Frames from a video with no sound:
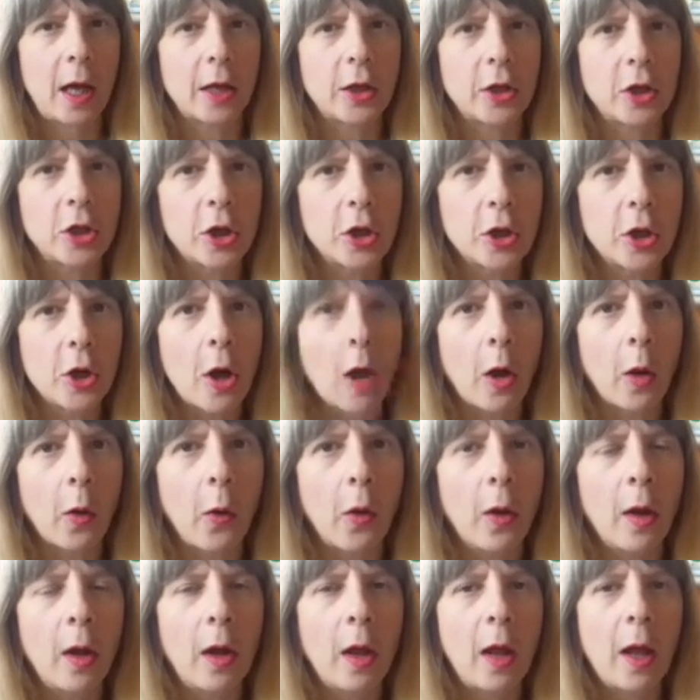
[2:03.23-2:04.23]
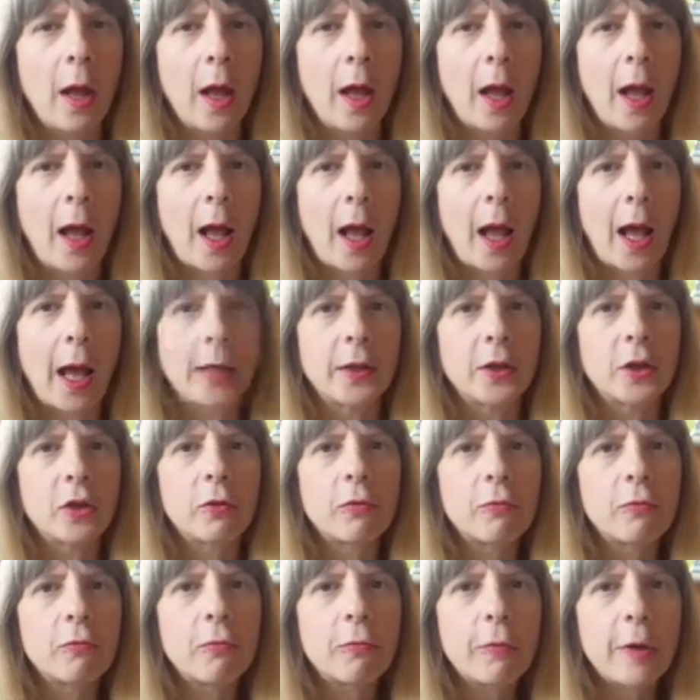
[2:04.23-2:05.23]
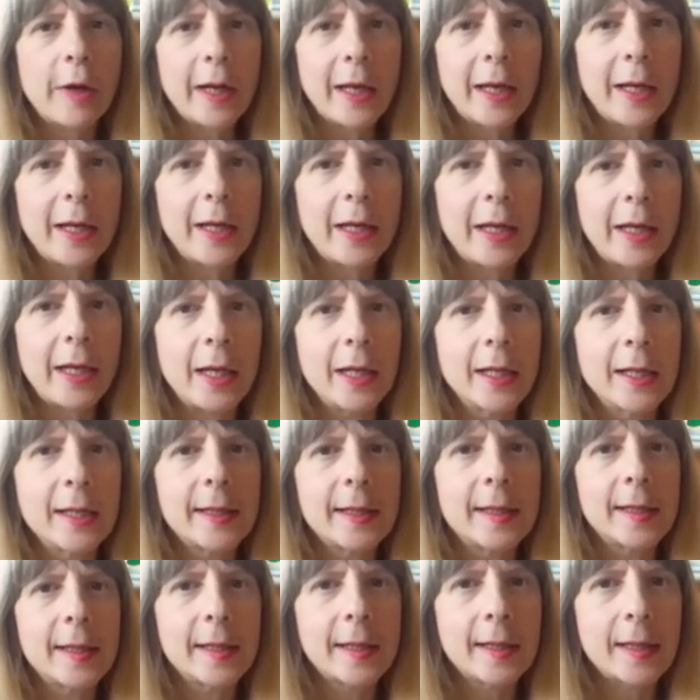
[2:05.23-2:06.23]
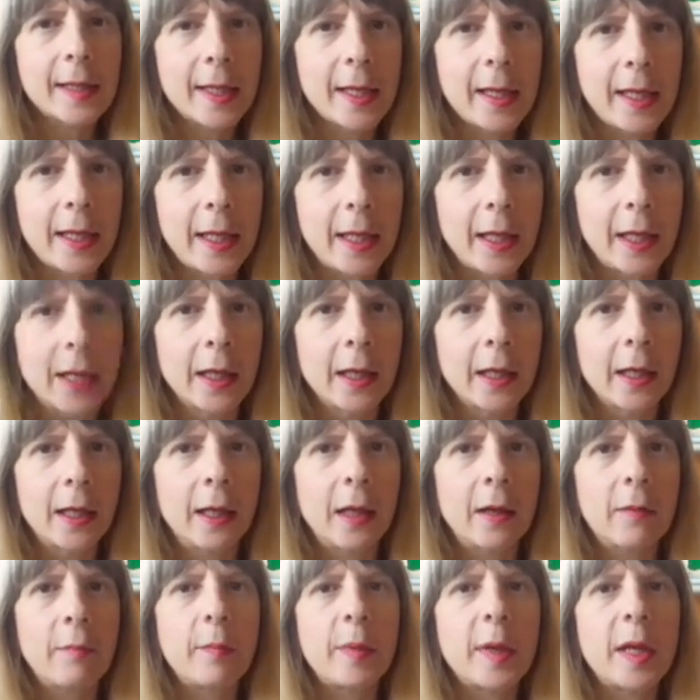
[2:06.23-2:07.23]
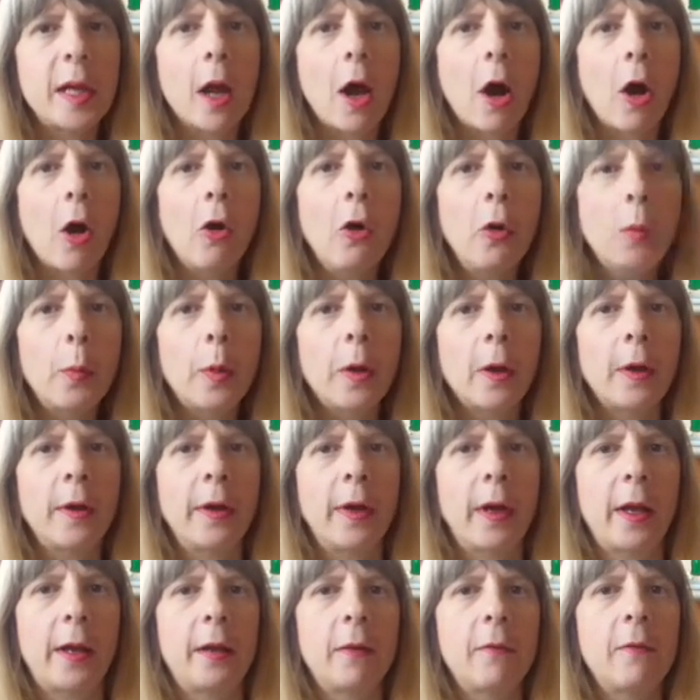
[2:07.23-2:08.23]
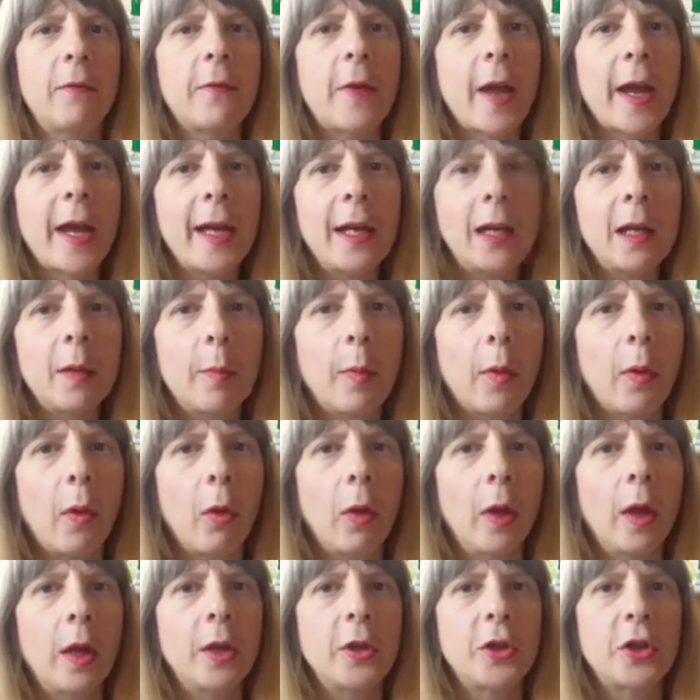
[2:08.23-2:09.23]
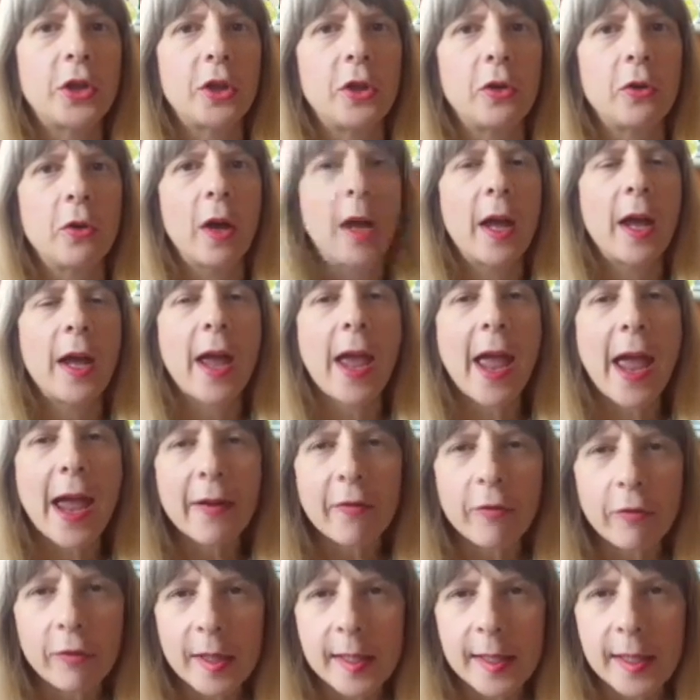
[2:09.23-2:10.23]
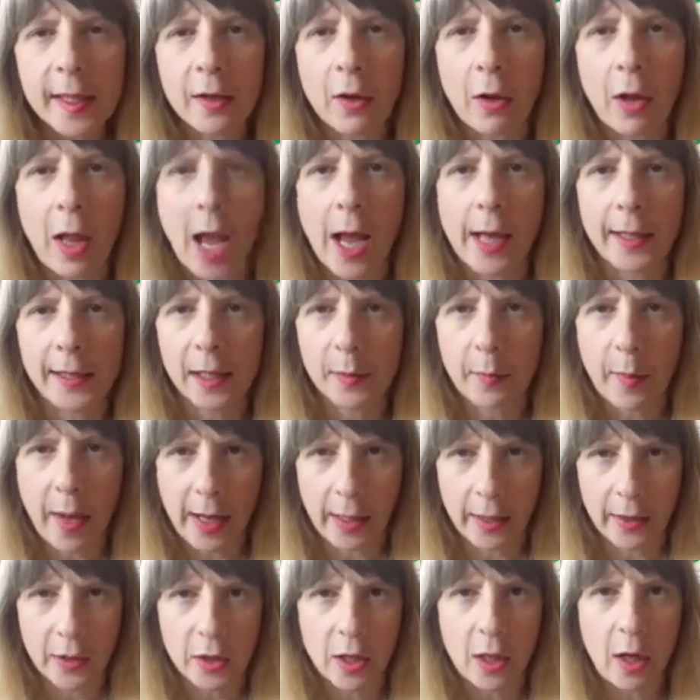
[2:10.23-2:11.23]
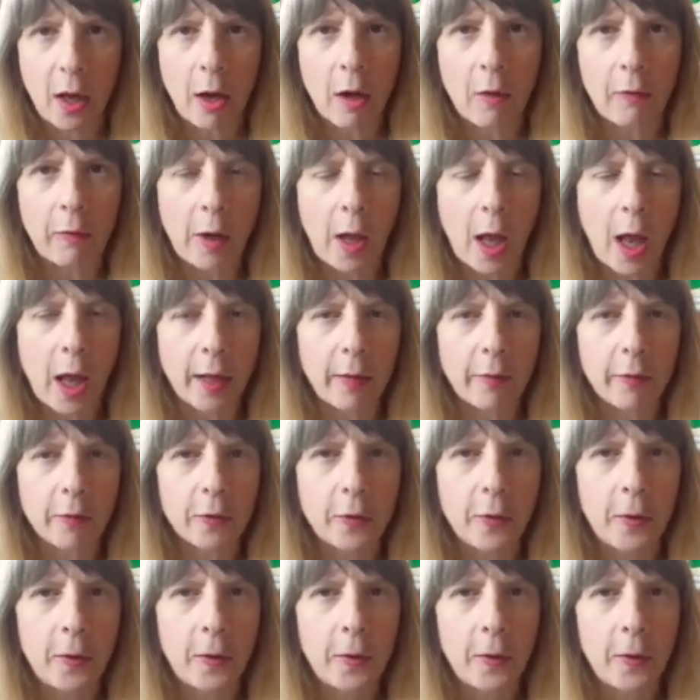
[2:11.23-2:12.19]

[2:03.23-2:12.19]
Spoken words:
and to know, and to really see and be open and available to every single aspect of life.